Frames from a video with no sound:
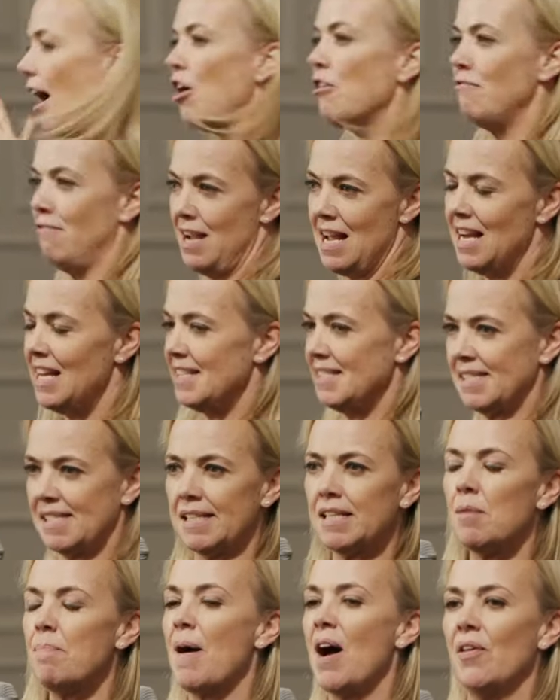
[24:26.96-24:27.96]

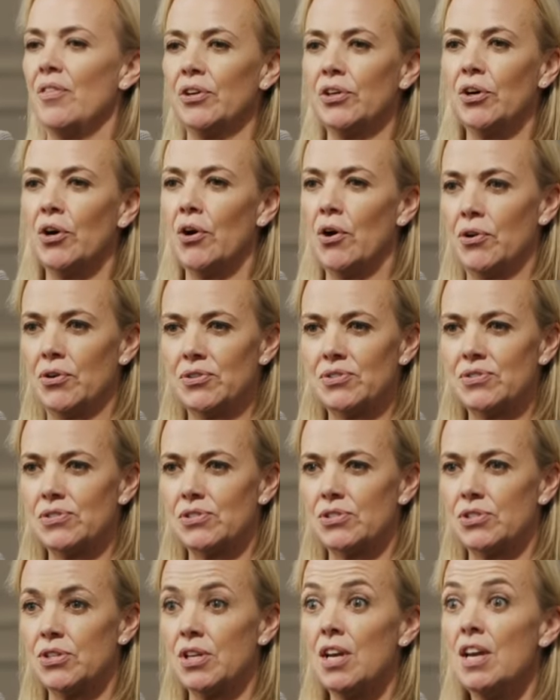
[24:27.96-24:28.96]
unrealistic about the
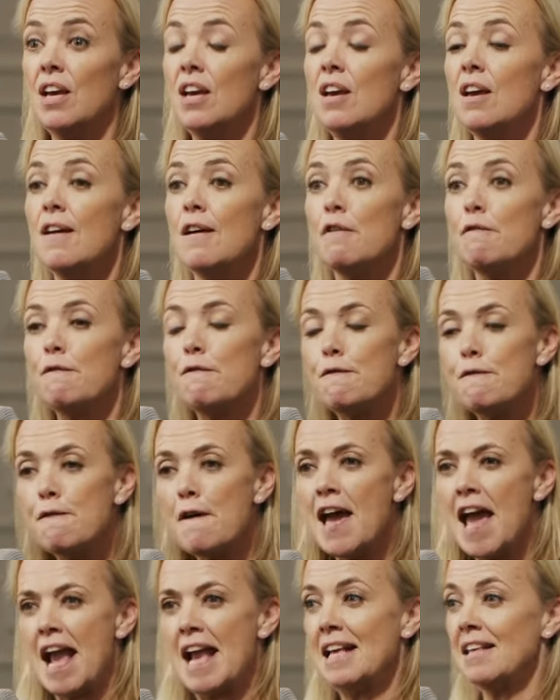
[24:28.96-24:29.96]
cost.
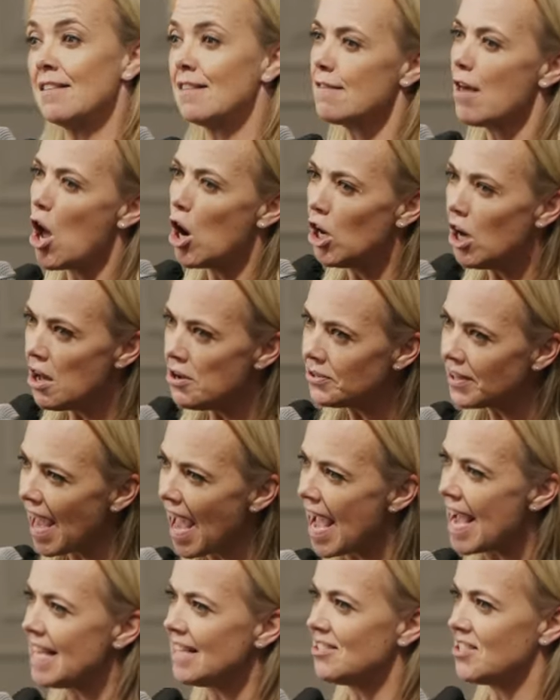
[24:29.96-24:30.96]
Faith
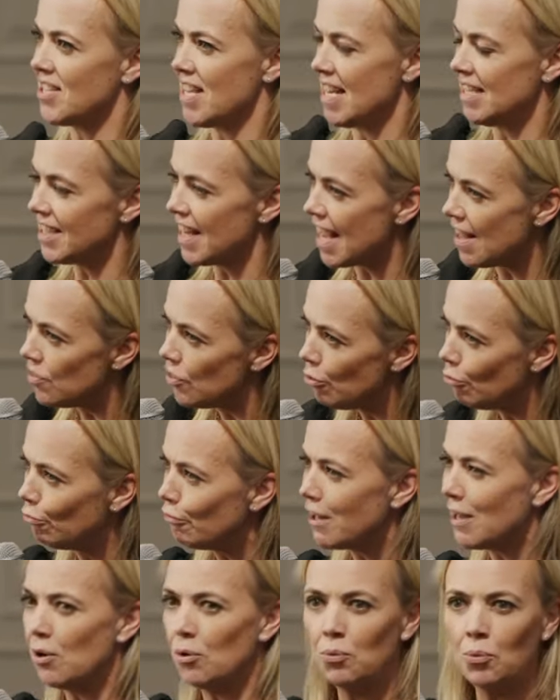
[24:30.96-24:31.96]
located in the
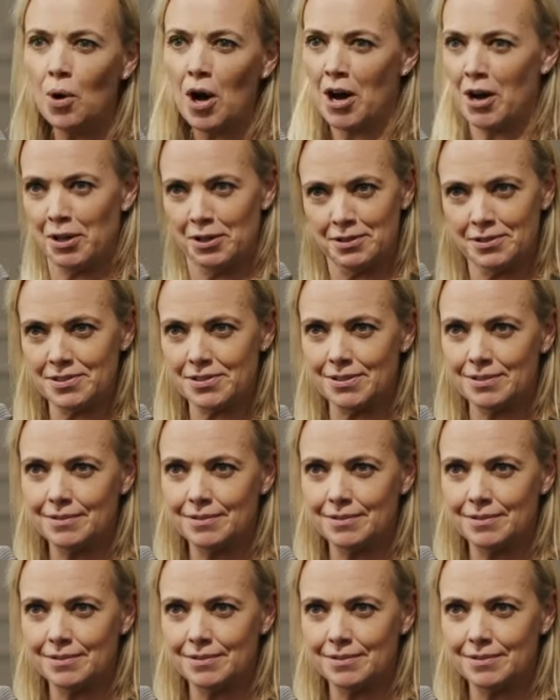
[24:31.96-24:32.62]
real world.